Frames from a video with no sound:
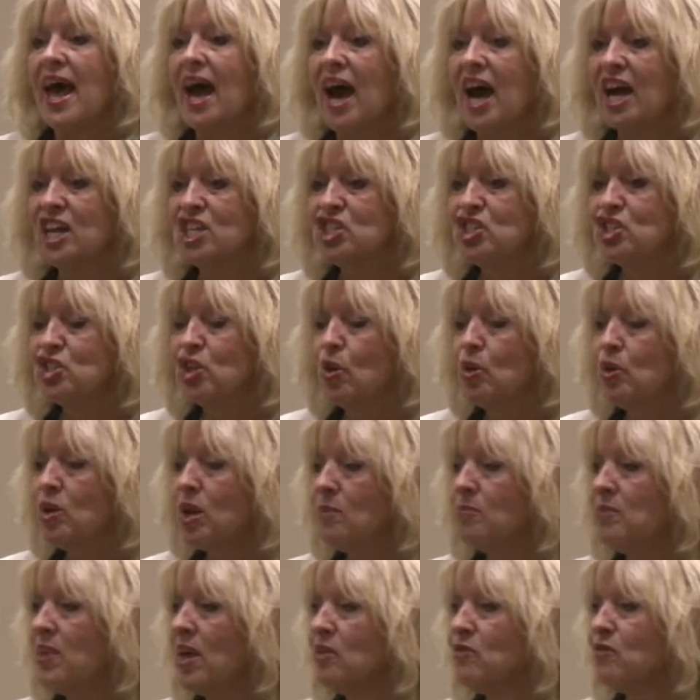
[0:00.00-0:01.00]
I showed
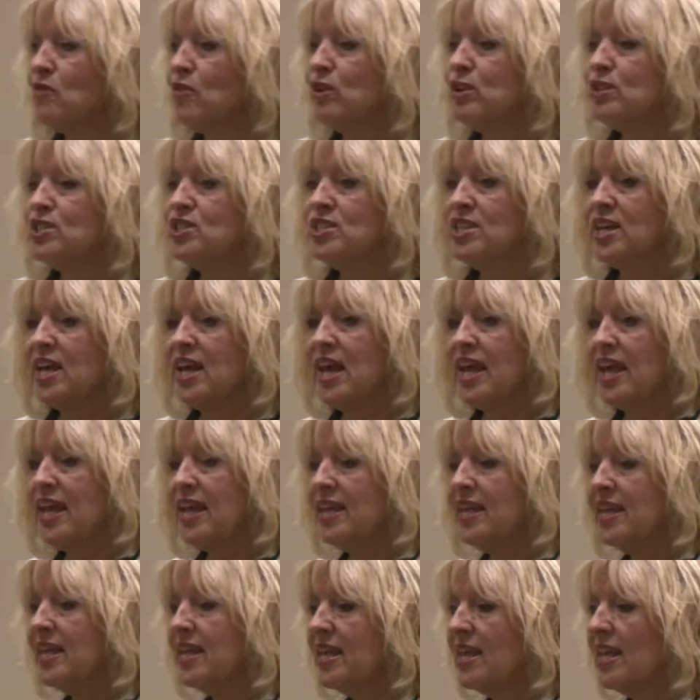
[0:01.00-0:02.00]
up that first
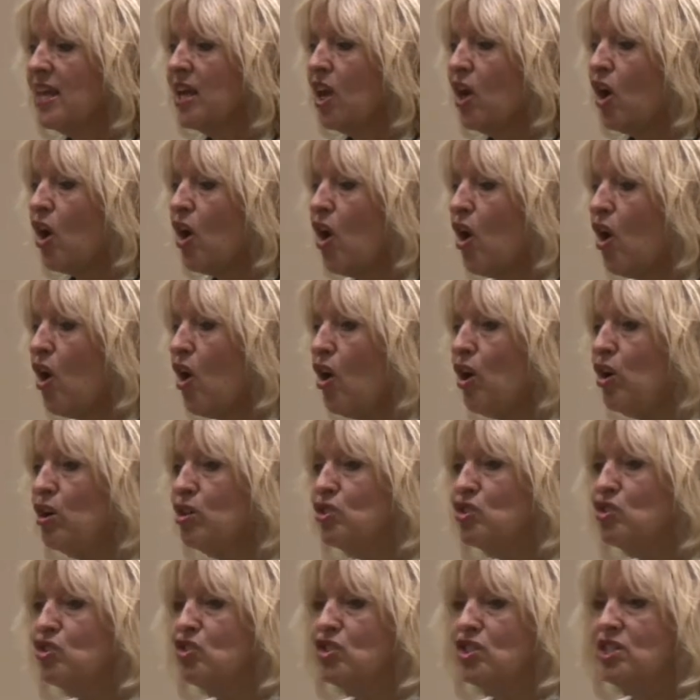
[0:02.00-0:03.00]
day
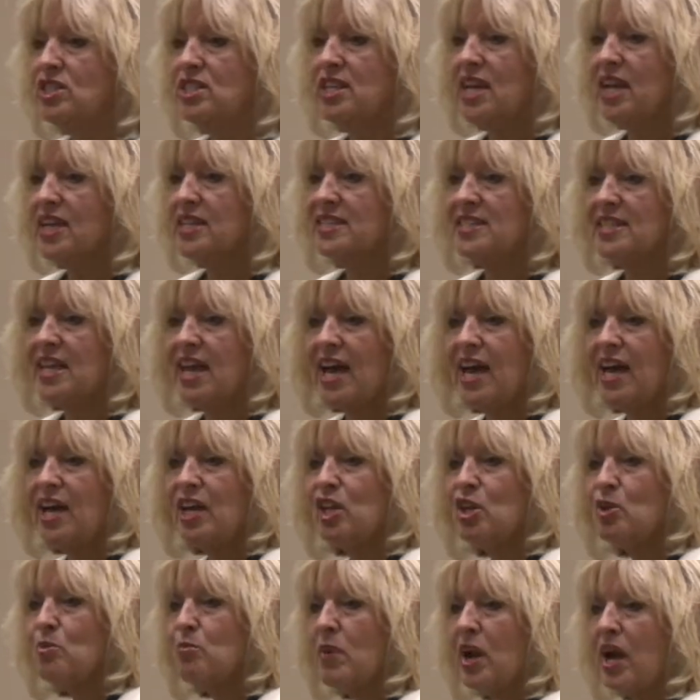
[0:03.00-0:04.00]
all decked
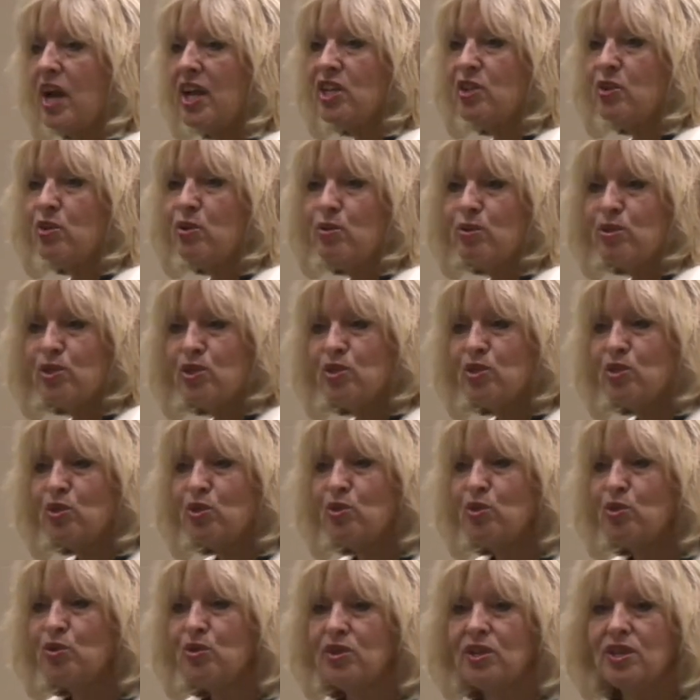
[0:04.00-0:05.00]
out in my new
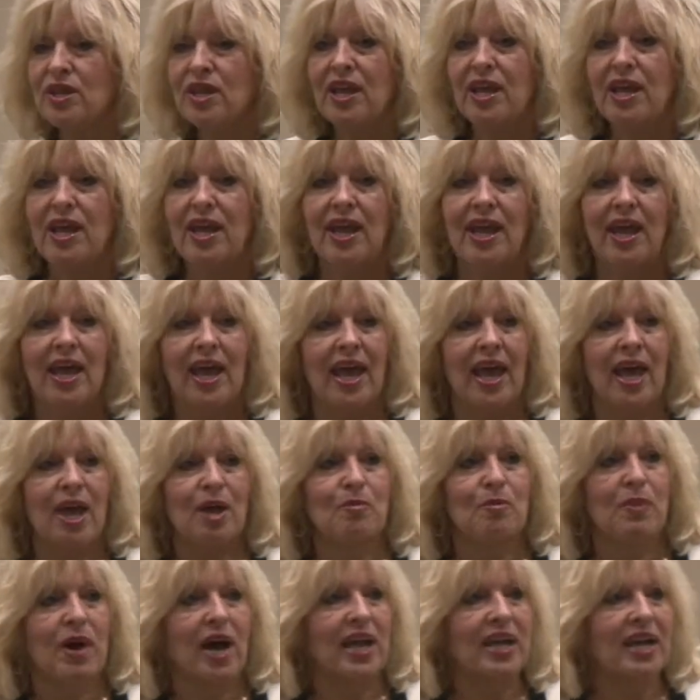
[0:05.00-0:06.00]
suit
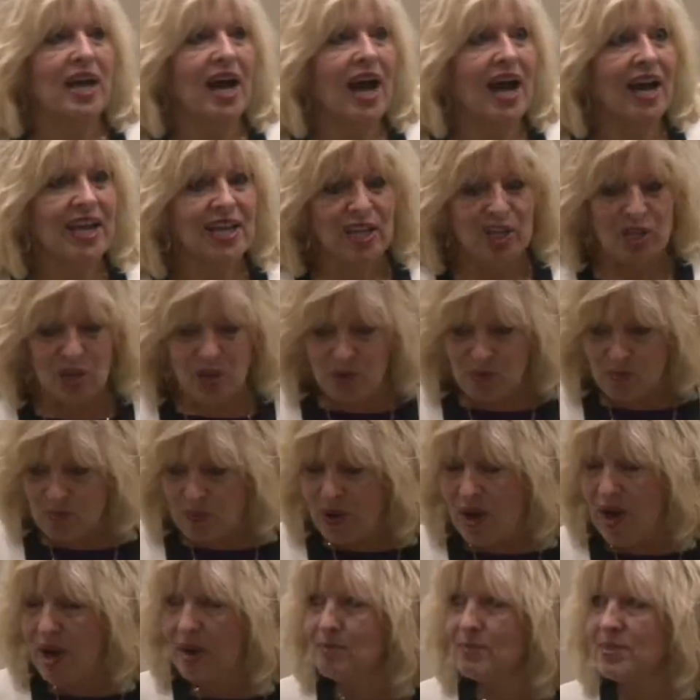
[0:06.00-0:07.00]
and my high heeled
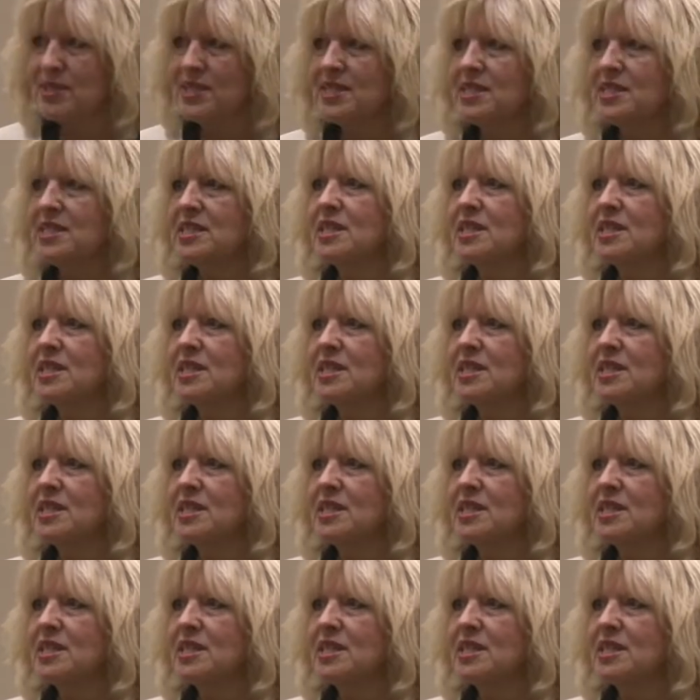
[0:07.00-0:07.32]
pumps,